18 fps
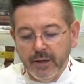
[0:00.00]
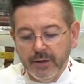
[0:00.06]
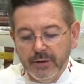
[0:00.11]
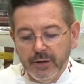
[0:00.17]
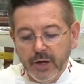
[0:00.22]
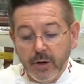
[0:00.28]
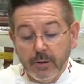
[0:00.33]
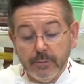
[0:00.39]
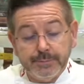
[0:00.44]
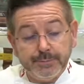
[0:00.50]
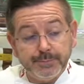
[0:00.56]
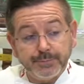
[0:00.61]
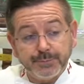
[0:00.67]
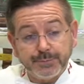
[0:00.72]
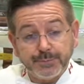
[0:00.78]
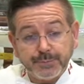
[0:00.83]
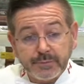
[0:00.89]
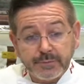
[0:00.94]
Now,
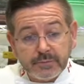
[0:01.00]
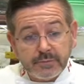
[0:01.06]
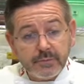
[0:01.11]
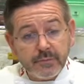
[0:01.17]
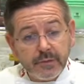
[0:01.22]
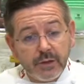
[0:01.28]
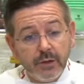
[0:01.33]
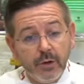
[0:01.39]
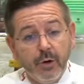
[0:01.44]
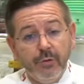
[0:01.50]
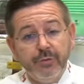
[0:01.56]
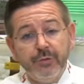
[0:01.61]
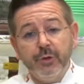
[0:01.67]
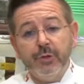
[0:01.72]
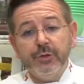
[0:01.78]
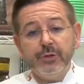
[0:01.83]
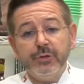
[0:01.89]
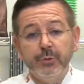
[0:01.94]
of
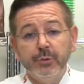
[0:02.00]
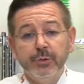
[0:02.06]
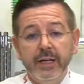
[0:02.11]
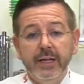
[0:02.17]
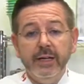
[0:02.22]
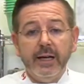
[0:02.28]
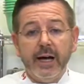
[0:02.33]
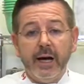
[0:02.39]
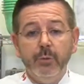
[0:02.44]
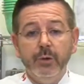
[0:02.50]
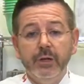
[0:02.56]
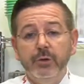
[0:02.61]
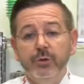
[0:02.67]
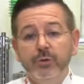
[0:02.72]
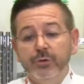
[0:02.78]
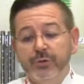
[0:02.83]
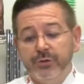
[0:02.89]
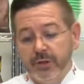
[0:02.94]
course, today I will
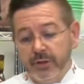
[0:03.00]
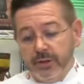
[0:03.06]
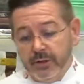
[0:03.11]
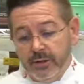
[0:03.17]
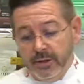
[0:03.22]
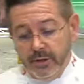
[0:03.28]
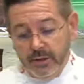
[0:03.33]
use a